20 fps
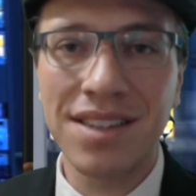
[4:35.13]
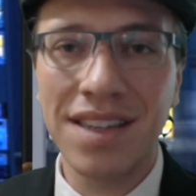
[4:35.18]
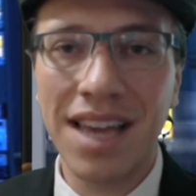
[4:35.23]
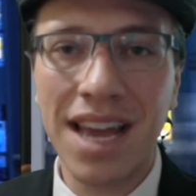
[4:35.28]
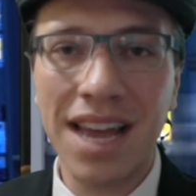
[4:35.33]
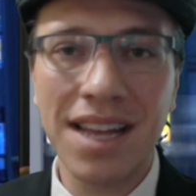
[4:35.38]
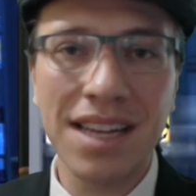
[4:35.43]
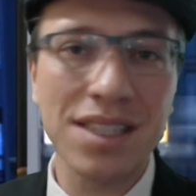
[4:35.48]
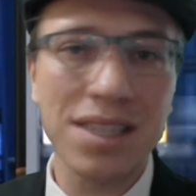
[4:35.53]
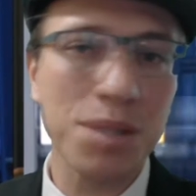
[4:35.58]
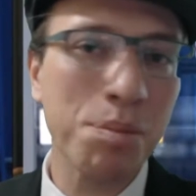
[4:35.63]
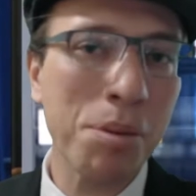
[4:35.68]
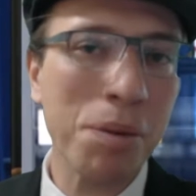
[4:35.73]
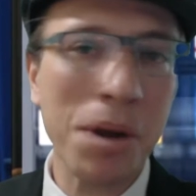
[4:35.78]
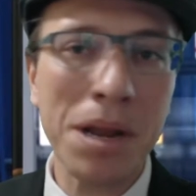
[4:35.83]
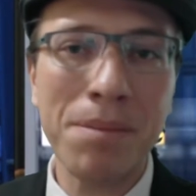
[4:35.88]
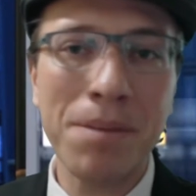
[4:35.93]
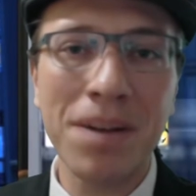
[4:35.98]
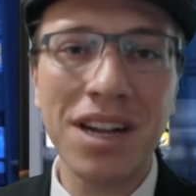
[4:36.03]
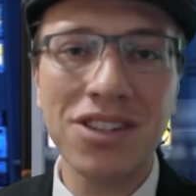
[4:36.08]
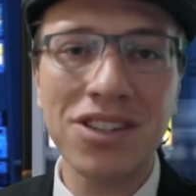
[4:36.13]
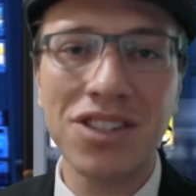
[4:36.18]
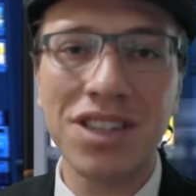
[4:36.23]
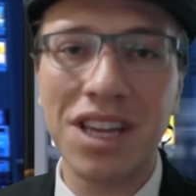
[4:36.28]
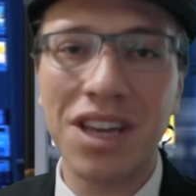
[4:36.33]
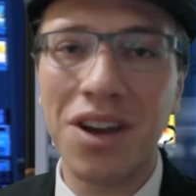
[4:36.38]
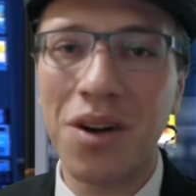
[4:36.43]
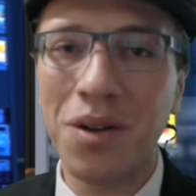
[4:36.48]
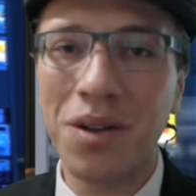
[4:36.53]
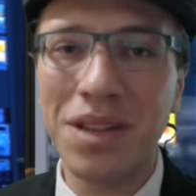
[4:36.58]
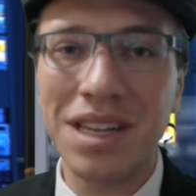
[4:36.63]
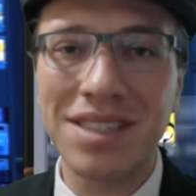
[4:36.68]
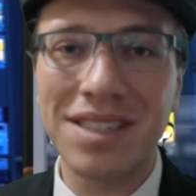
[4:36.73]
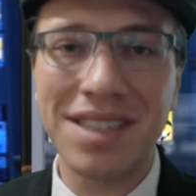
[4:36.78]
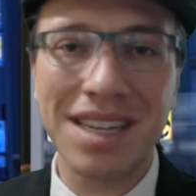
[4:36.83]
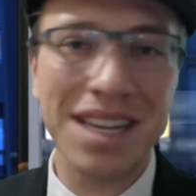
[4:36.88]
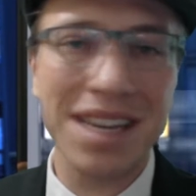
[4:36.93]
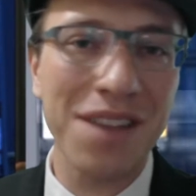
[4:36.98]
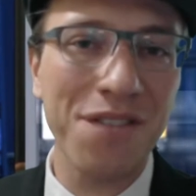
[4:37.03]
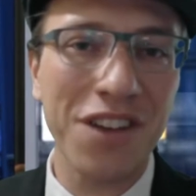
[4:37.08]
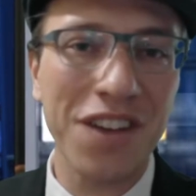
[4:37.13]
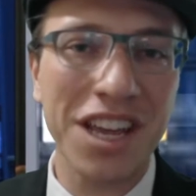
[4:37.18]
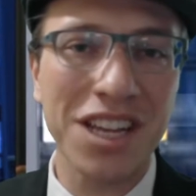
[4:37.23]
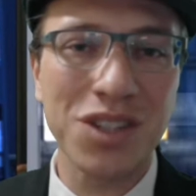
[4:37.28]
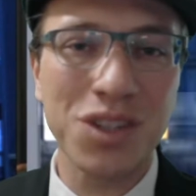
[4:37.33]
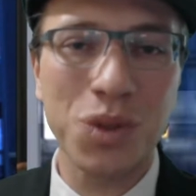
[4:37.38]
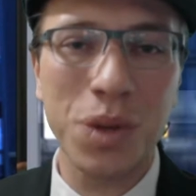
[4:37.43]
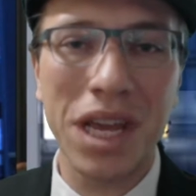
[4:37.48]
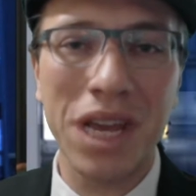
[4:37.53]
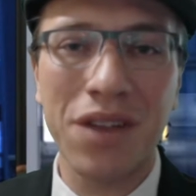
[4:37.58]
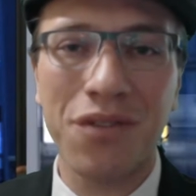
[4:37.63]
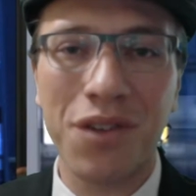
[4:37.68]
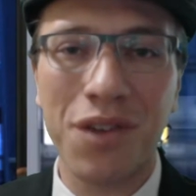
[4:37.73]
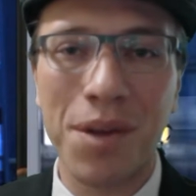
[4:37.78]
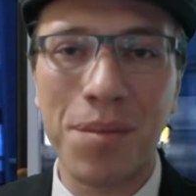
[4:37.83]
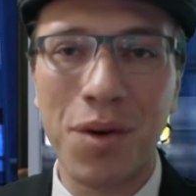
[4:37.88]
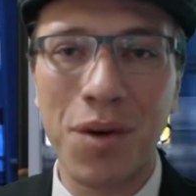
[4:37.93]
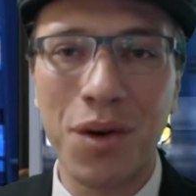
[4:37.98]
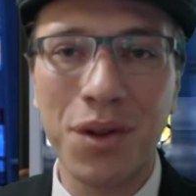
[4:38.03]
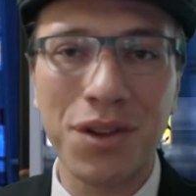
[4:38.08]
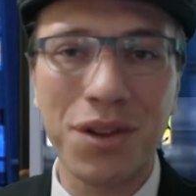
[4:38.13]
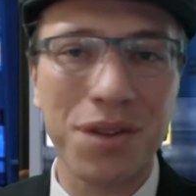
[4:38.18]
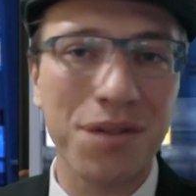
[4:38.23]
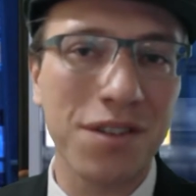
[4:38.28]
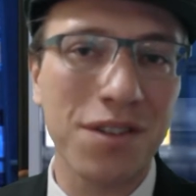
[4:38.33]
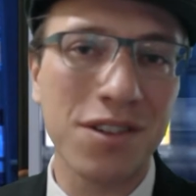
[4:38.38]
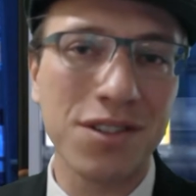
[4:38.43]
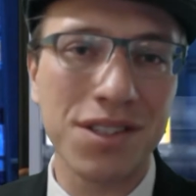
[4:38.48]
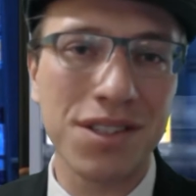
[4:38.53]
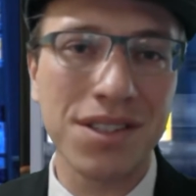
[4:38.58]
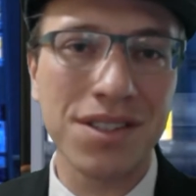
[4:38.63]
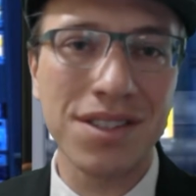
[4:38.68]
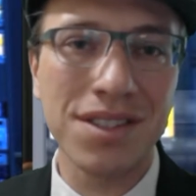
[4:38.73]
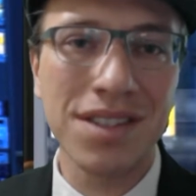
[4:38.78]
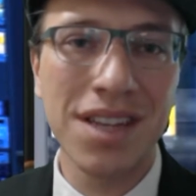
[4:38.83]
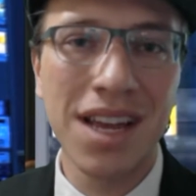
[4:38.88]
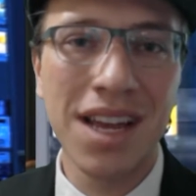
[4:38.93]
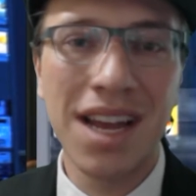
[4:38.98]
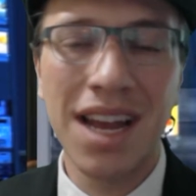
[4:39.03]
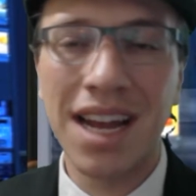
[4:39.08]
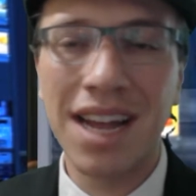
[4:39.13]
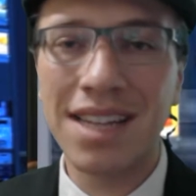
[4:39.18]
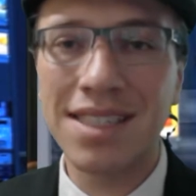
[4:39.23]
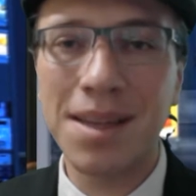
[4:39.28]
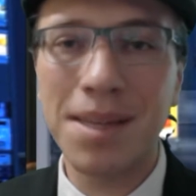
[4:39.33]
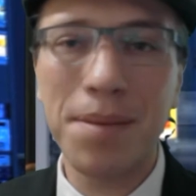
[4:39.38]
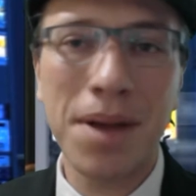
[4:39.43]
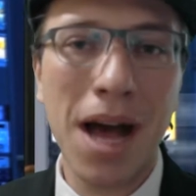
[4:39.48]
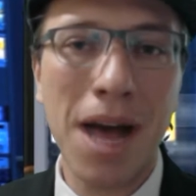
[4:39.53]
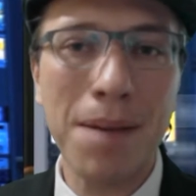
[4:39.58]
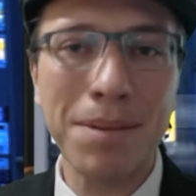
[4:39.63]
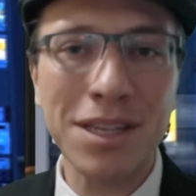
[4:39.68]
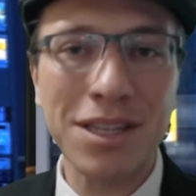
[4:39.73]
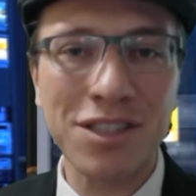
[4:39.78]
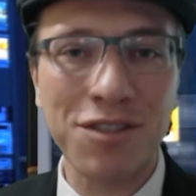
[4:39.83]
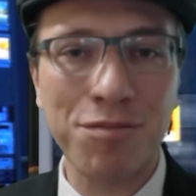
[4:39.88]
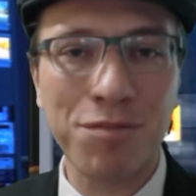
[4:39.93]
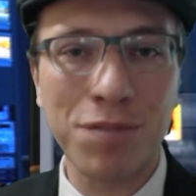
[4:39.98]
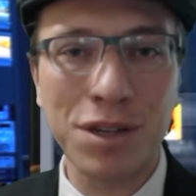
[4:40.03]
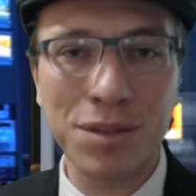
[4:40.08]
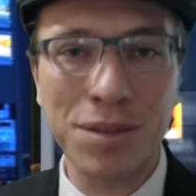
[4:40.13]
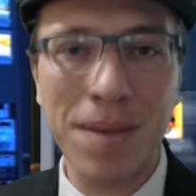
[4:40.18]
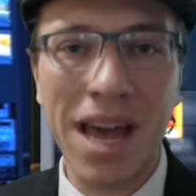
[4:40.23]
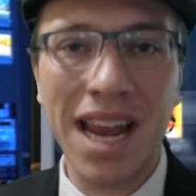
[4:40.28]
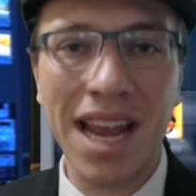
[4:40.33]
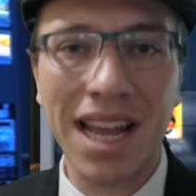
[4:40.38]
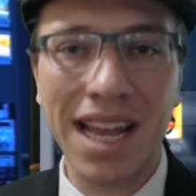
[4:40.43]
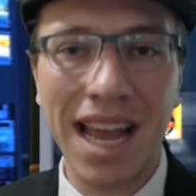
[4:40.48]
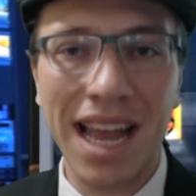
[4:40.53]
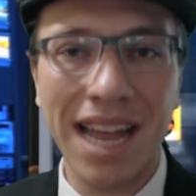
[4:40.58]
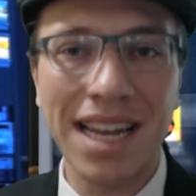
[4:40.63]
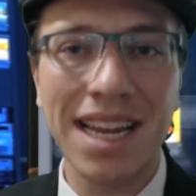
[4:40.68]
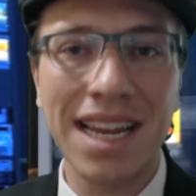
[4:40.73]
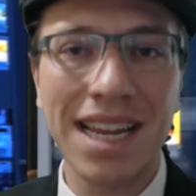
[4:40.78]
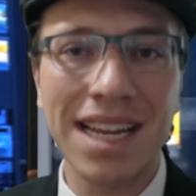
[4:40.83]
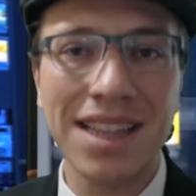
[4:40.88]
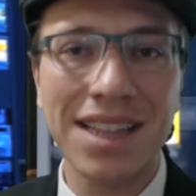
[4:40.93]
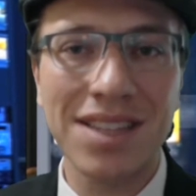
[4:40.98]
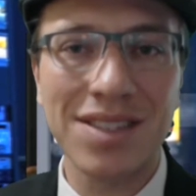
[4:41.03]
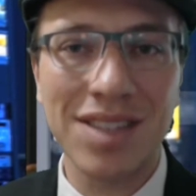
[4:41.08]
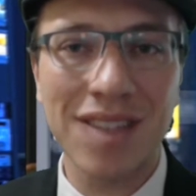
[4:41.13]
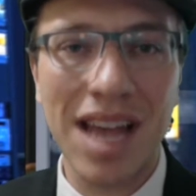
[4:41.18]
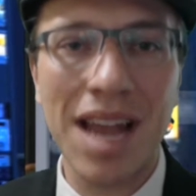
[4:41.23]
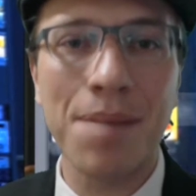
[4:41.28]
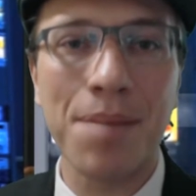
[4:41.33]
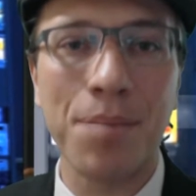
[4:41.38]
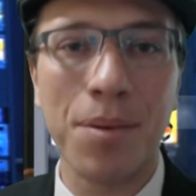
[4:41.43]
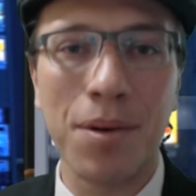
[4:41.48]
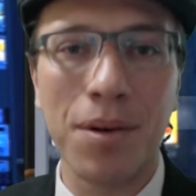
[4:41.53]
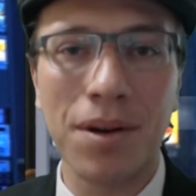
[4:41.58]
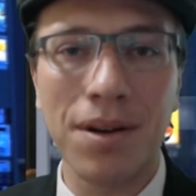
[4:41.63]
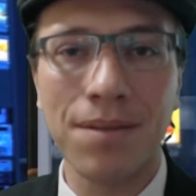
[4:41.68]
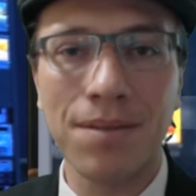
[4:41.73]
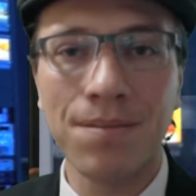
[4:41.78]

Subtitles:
Yeah, it's pretty much the only significant tweak from older versions, and some copies of Prismatic Ending in the sideboard.